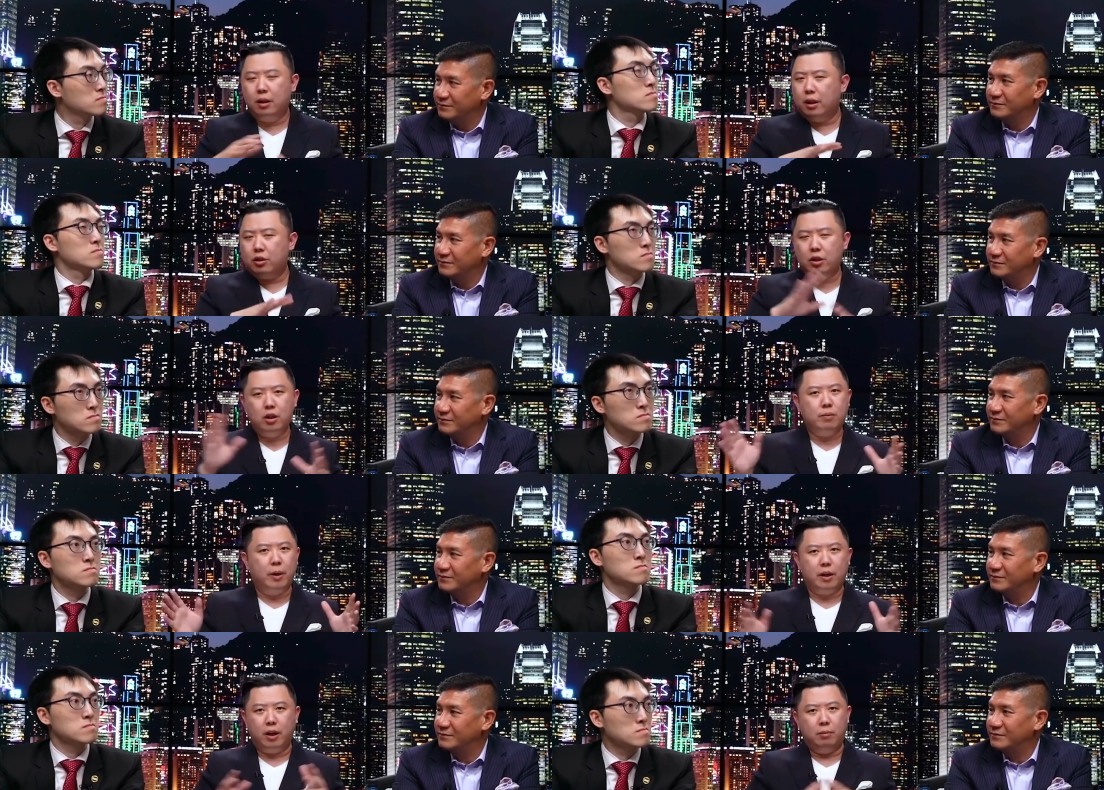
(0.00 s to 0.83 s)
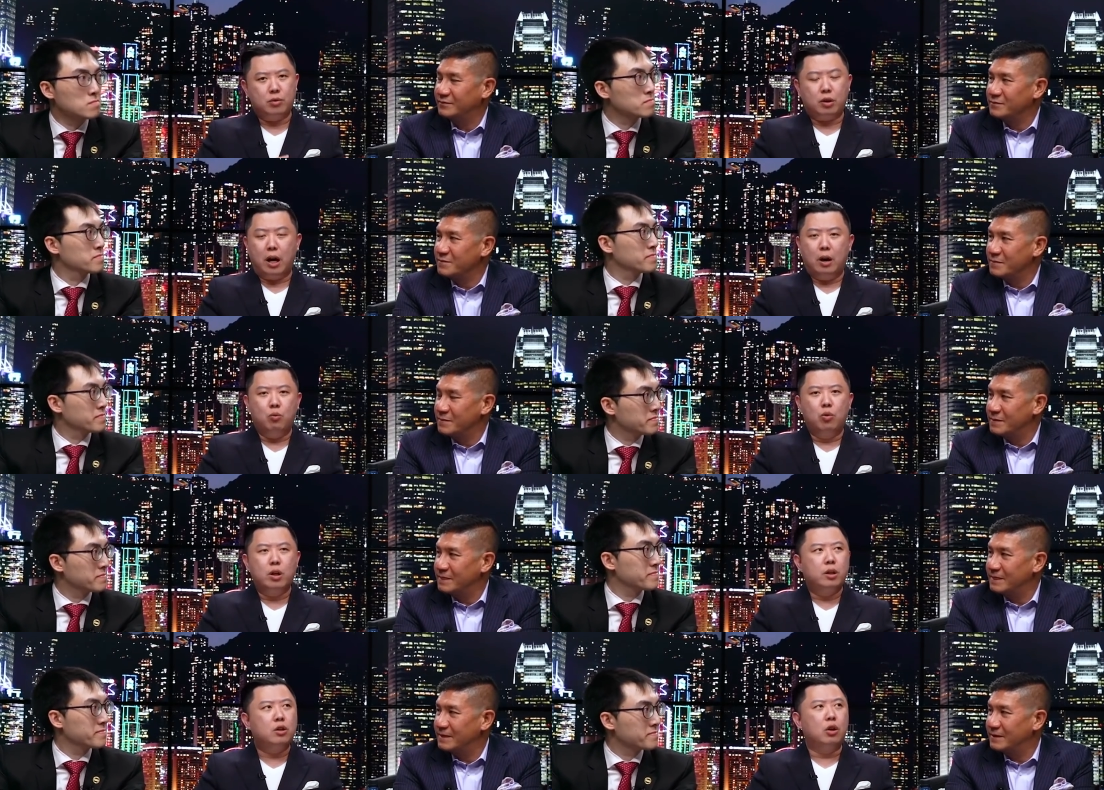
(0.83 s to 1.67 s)
Speaker 1: And that changed my game. So I
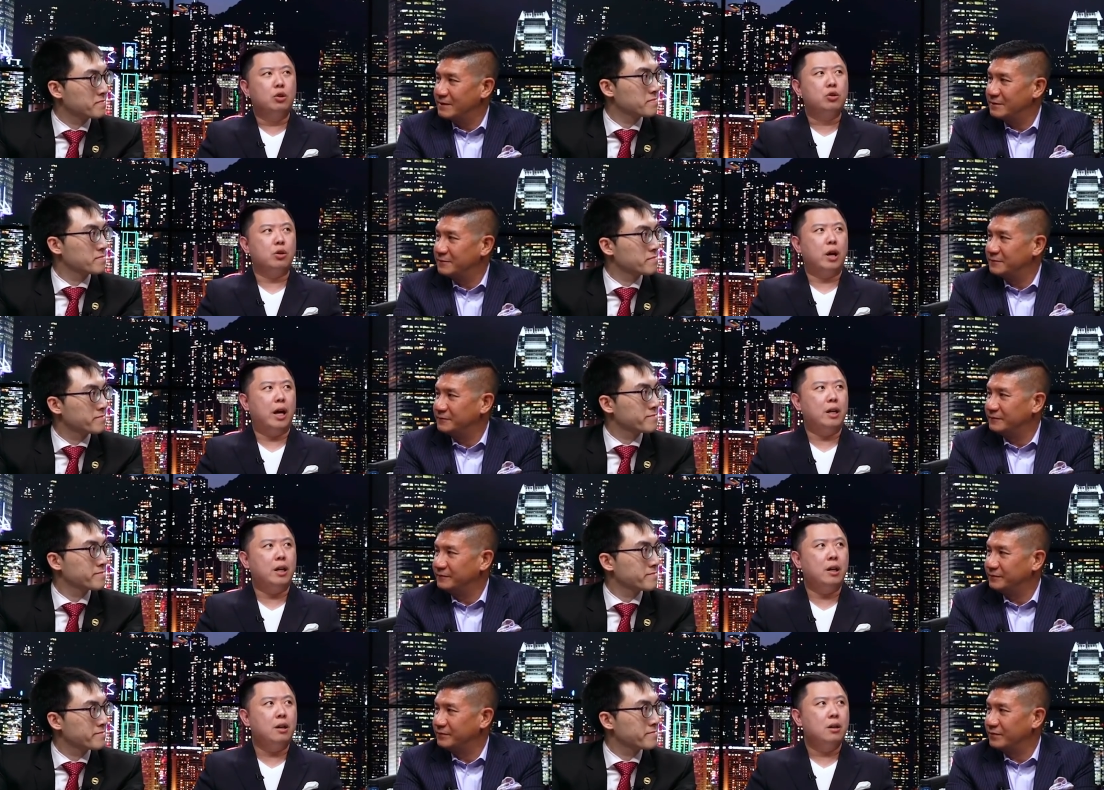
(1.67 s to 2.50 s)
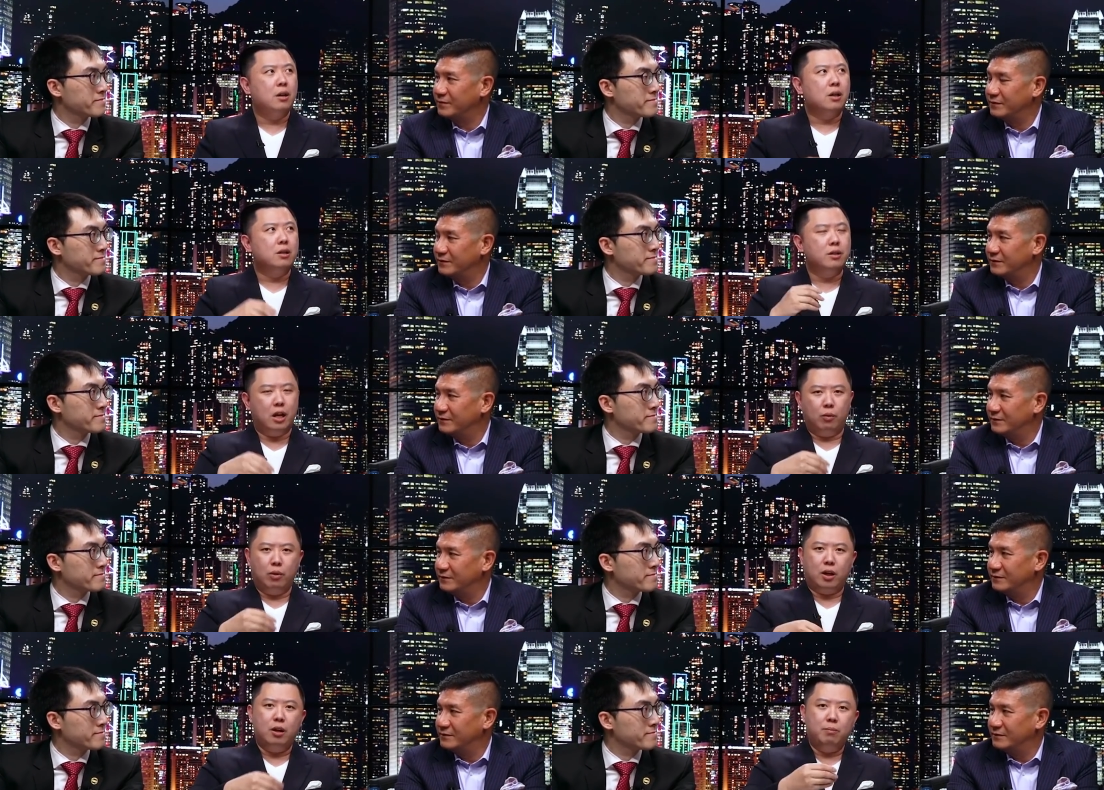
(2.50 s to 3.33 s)
wouldn't go to any
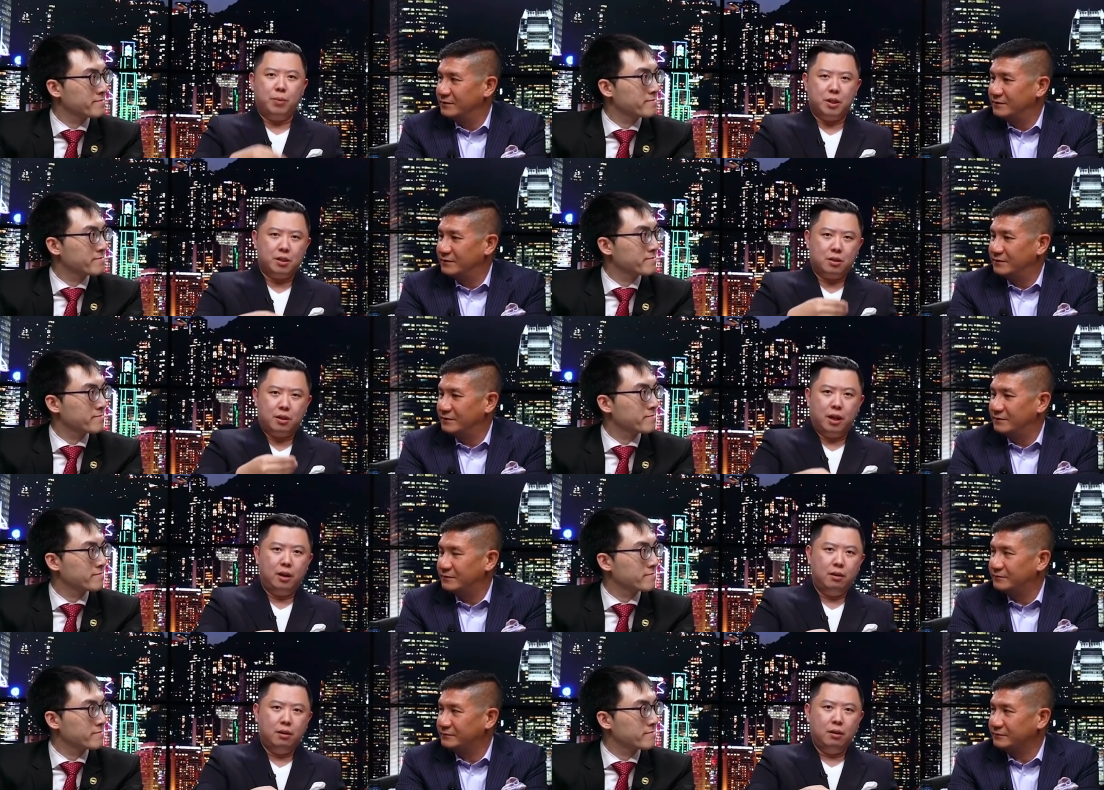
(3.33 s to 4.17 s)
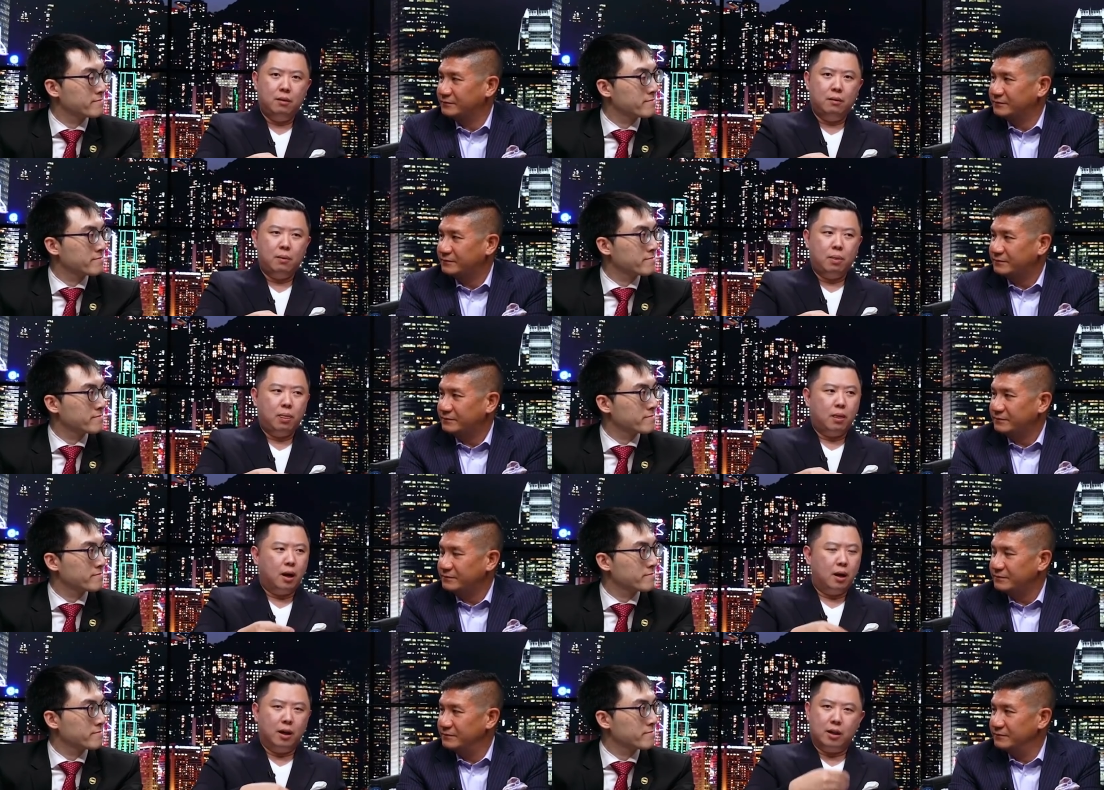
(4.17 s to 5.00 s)
networking business thing
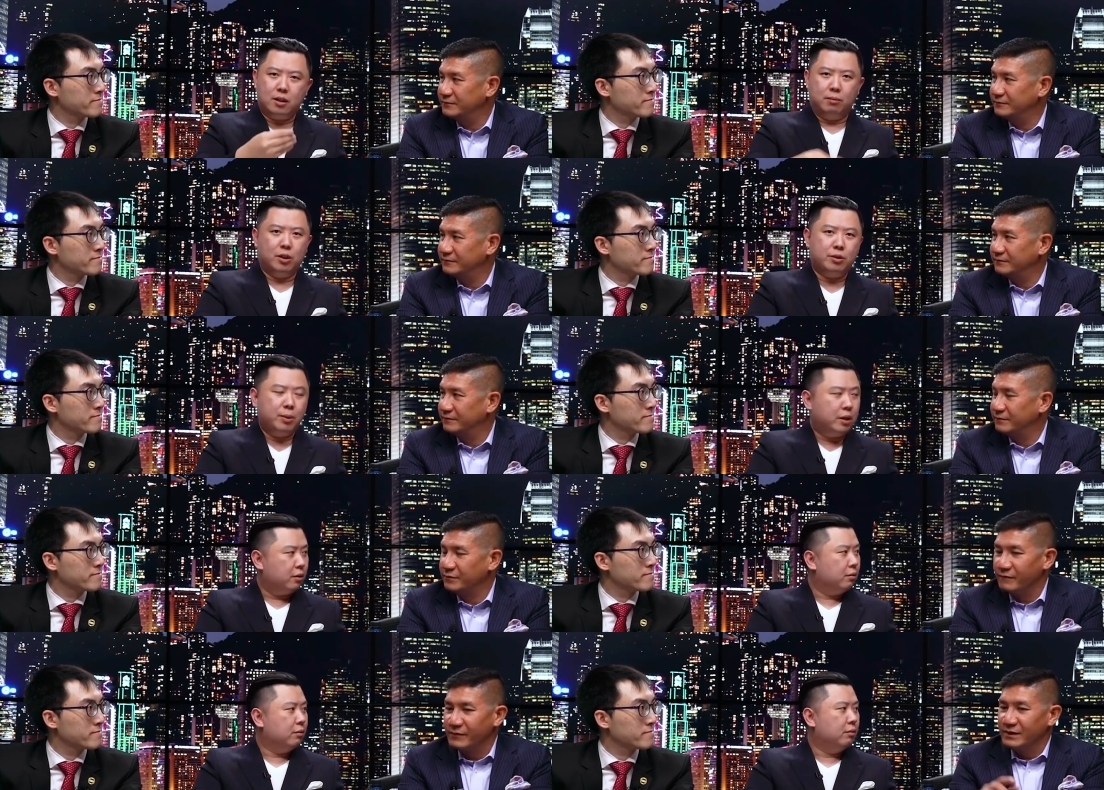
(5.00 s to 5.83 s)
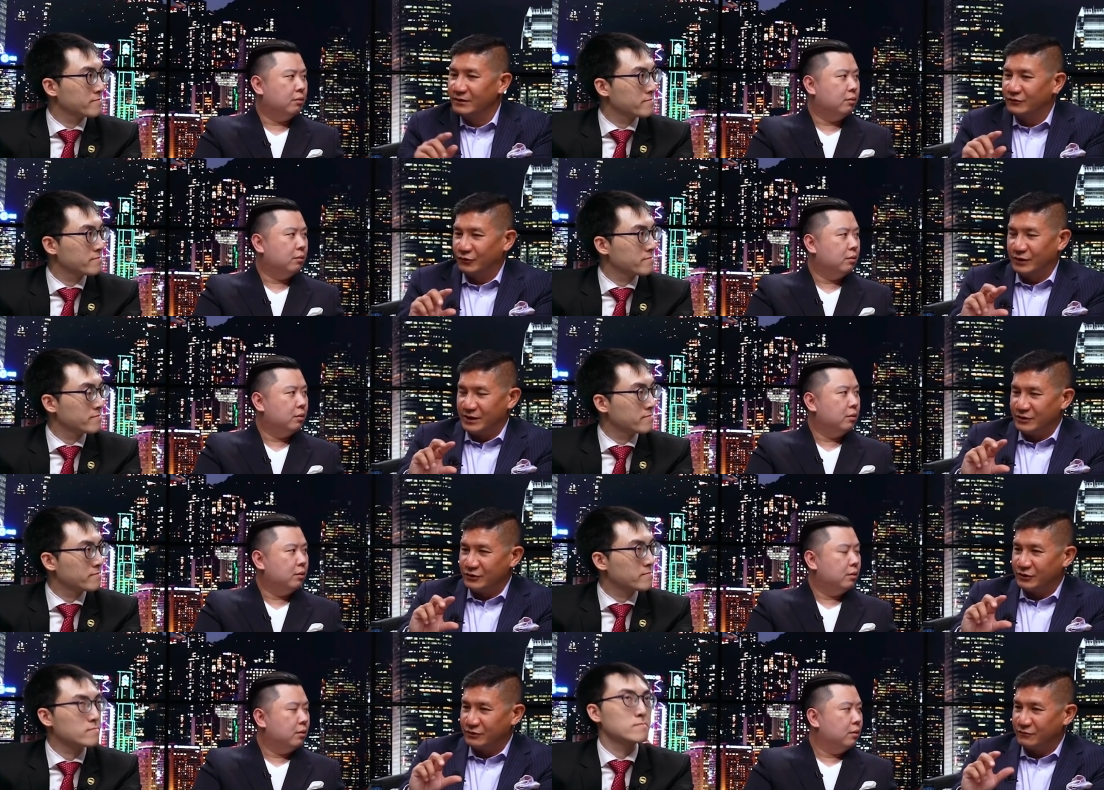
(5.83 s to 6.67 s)
unless I'm the speaker. So
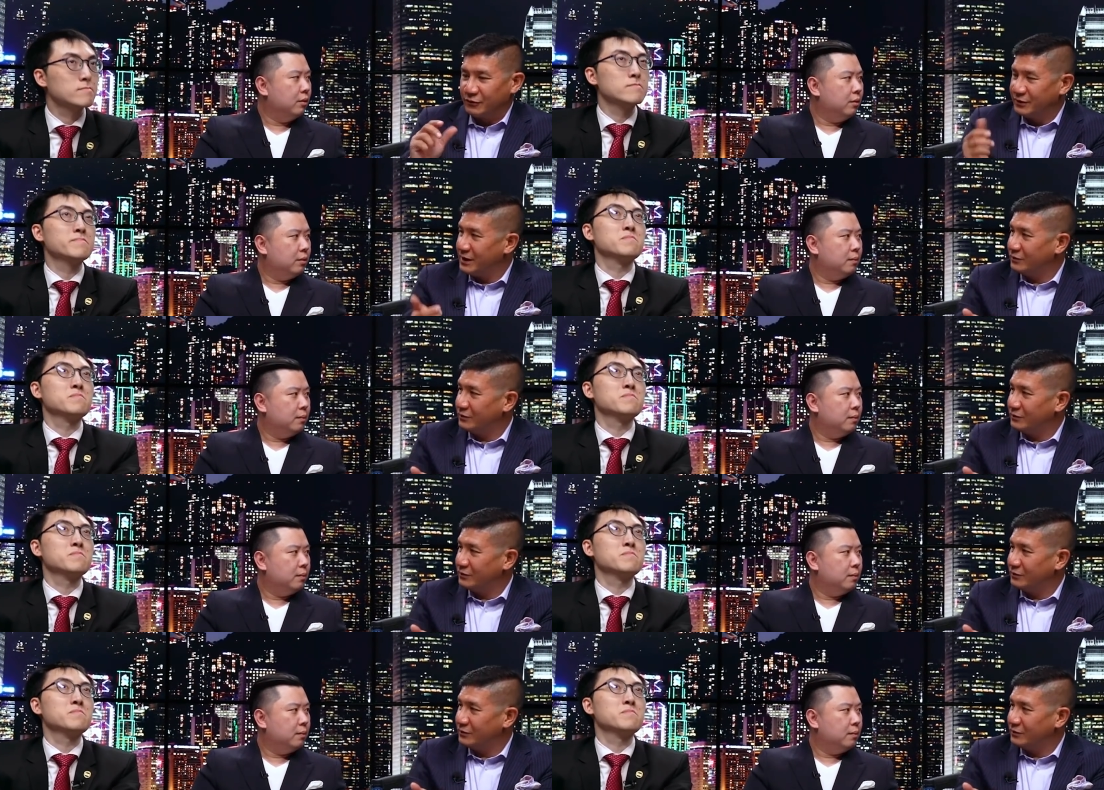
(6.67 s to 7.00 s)
then you converted